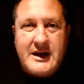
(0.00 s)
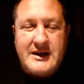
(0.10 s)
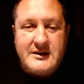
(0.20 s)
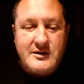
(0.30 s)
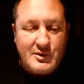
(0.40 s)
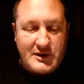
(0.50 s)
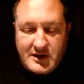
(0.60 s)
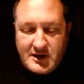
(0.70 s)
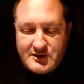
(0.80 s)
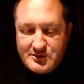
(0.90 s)
And
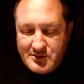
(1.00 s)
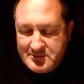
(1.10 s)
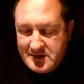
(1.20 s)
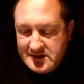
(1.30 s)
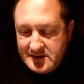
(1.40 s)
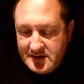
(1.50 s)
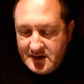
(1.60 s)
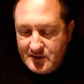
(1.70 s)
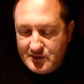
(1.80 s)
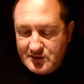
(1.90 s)
when I go into my meeting
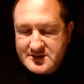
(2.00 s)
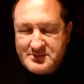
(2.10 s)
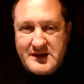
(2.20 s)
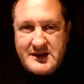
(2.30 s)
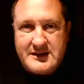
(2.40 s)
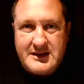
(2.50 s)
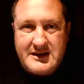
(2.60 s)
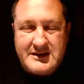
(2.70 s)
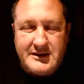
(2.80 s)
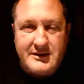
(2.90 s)
now, I will speak in
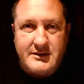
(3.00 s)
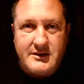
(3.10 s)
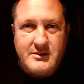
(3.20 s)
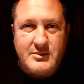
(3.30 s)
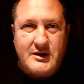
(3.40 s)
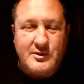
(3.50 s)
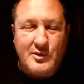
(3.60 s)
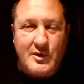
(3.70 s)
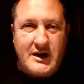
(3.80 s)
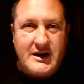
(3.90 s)
detail
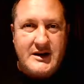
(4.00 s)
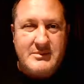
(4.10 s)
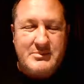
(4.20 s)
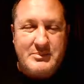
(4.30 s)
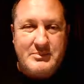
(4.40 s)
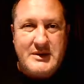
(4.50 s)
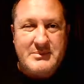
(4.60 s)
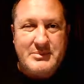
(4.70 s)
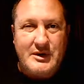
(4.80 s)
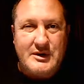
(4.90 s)
about why
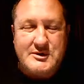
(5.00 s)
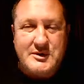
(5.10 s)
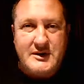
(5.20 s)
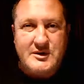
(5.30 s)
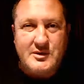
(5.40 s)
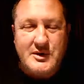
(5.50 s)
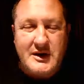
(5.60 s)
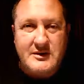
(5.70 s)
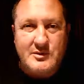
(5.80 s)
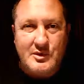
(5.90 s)
people are trying to
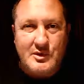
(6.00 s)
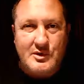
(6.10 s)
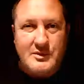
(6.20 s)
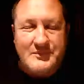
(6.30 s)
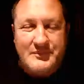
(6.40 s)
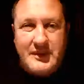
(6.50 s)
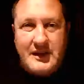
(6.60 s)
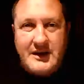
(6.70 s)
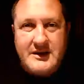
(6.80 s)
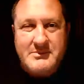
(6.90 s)
create war
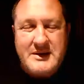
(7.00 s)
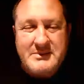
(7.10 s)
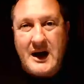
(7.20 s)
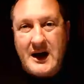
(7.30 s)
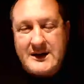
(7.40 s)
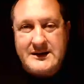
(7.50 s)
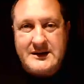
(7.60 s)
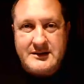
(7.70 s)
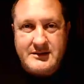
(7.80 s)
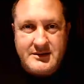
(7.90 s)
and the people
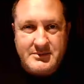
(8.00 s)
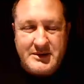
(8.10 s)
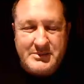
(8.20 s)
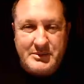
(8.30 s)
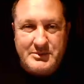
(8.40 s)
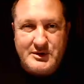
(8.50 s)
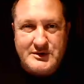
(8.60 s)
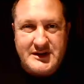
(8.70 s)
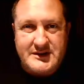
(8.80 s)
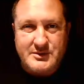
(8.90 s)
behind the
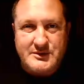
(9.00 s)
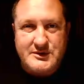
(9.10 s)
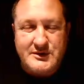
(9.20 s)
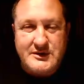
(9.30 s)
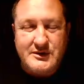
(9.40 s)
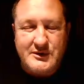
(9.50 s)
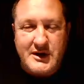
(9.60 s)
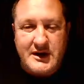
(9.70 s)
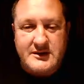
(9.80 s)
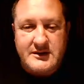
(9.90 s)
people, because that's what you
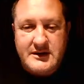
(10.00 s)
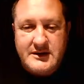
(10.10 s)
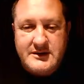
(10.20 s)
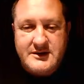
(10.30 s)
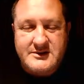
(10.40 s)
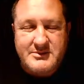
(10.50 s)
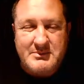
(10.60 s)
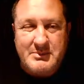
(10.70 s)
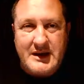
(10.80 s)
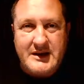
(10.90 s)
need to look at. This
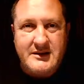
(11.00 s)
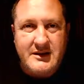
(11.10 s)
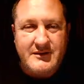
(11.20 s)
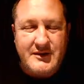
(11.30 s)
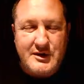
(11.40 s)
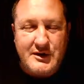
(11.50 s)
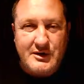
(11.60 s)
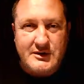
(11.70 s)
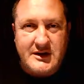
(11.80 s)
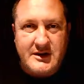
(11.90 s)
has been planned a very
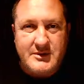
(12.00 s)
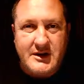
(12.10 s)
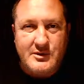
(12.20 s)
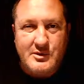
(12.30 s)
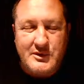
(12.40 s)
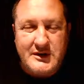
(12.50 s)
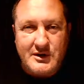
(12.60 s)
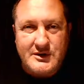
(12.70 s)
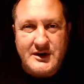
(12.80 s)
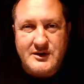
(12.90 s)
long time ago. We're
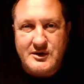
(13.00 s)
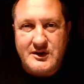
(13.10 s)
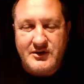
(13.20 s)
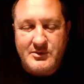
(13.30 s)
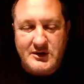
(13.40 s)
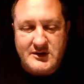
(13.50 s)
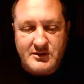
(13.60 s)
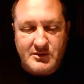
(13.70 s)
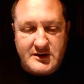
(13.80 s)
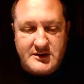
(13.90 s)
not going to give them what
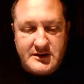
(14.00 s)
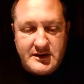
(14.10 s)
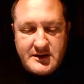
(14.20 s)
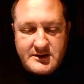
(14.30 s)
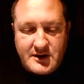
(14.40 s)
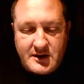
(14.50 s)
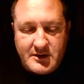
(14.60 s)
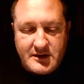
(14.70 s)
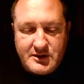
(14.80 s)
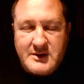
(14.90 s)
they want. So I'm
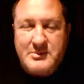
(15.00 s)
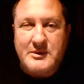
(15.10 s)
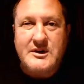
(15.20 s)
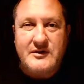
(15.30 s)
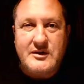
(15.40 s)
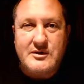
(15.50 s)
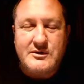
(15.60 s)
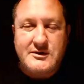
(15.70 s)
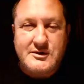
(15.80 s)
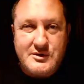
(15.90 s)
going to keep on giving you
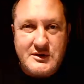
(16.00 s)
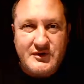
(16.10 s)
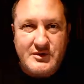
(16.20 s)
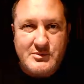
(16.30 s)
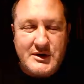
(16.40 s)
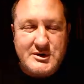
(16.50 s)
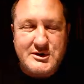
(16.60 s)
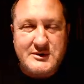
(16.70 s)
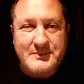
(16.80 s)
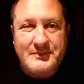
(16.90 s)
the true
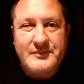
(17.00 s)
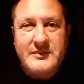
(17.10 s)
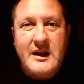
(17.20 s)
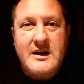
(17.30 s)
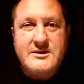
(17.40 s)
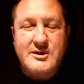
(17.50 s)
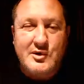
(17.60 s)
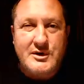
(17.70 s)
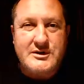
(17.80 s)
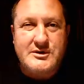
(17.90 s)
information. So
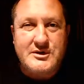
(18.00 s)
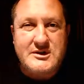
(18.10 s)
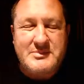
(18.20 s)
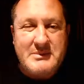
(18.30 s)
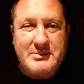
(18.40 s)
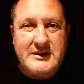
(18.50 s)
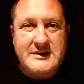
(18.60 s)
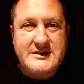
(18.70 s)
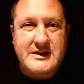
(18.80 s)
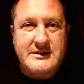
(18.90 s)
according to these people,
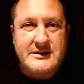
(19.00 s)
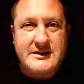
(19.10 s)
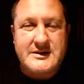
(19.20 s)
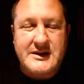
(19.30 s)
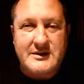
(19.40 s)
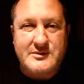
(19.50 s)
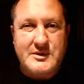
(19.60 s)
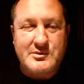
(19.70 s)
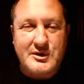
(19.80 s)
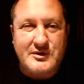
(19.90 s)
this country
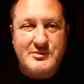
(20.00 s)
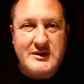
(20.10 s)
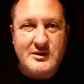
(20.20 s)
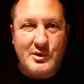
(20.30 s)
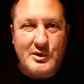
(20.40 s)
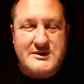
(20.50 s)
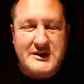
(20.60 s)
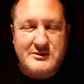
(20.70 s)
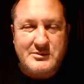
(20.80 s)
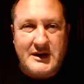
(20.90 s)
would have been a war
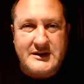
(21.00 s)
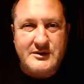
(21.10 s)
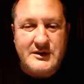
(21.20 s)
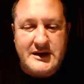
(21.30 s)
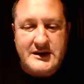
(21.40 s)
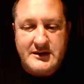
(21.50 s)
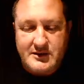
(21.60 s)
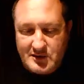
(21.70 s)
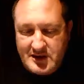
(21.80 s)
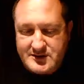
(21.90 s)
zone by today.
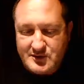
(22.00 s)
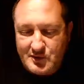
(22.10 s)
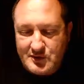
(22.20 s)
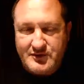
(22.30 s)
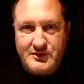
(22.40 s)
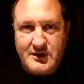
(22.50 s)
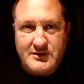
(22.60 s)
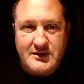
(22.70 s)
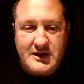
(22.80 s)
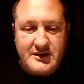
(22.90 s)
As all of you
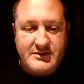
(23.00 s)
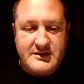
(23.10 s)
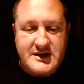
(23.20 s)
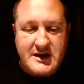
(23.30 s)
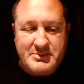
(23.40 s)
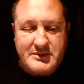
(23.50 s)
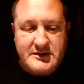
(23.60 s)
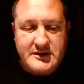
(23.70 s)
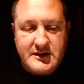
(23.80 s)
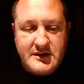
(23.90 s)
know, none of this
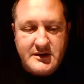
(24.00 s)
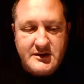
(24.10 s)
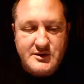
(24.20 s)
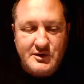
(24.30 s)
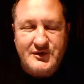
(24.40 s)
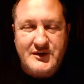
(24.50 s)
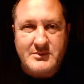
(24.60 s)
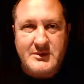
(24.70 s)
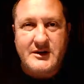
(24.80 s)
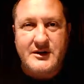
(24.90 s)
happened. It's all
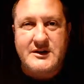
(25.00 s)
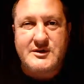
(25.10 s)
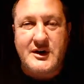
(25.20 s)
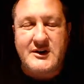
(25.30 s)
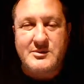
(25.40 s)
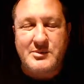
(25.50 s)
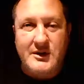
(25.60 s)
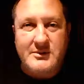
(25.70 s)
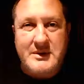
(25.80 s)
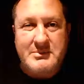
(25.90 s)
fear-mongering, trying to
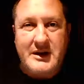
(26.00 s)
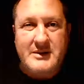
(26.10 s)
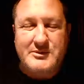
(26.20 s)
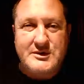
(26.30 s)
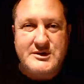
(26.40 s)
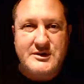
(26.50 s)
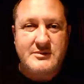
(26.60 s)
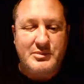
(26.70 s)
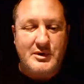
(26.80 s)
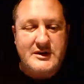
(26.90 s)
build people up to a certain
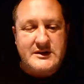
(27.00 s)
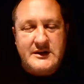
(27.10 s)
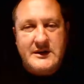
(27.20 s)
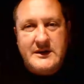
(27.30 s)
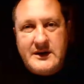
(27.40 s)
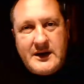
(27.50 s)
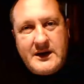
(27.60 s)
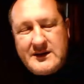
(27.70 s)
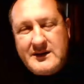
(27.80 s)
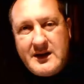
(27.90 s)
point.
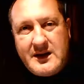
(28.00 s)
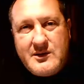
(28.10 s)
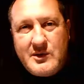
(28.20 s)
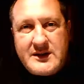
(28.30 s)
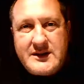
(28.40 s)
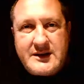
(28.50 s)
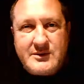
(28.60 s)
And anyone that